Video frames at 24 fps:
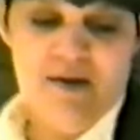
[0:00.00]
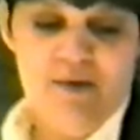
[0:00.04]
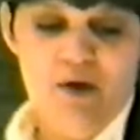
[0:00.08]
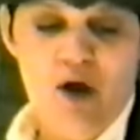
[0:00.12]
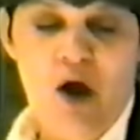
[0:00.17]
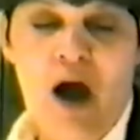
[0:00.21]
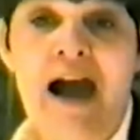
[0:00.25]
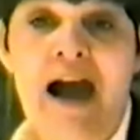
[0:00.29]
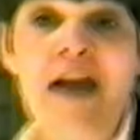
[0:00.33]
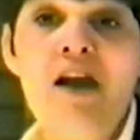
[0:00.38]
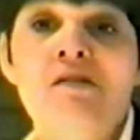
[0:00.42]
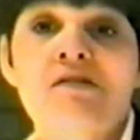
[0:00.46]

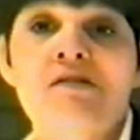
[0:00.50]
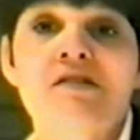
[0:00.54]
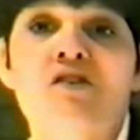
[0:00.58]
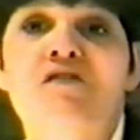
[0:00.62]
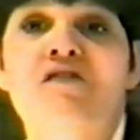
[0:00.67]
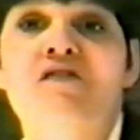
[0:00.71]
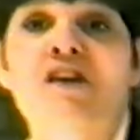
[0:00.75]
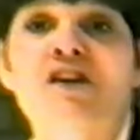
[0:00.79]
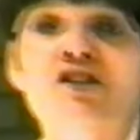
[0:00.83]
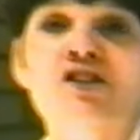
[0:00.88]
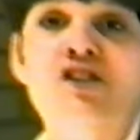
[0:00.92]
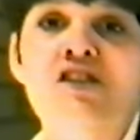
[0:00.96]
I also
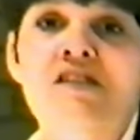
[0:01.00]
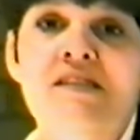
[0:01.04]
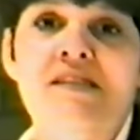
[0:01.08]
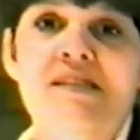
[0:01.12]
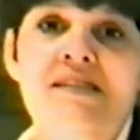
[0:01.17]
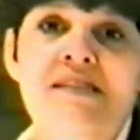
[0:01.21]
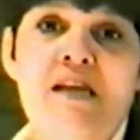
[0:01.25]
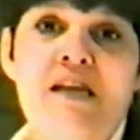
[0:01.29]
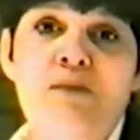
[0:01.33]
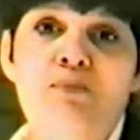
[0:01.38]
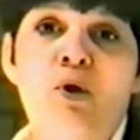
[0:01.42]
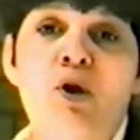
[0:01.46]
function as a
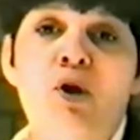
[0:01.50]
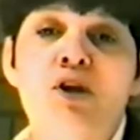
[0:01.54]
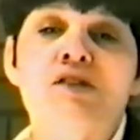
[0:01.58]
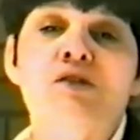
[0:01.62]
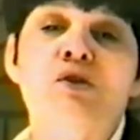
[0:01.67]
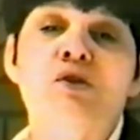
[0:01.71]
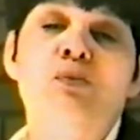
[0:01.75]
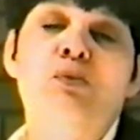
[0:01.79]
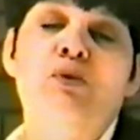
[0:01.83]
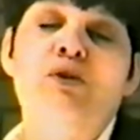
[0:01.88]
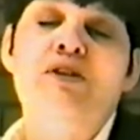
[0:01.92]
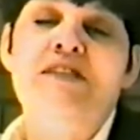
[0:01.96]
State Park
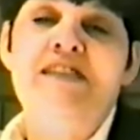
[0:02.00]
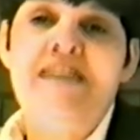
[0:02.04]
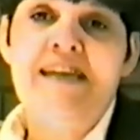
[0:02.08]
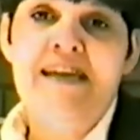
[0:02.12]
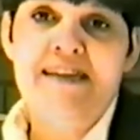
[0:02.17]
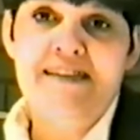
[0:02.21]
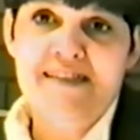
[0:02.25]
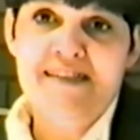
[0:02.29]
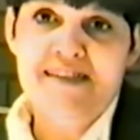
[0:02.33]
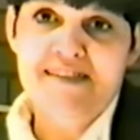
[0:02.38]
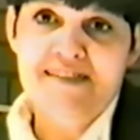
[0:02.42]
superintendent.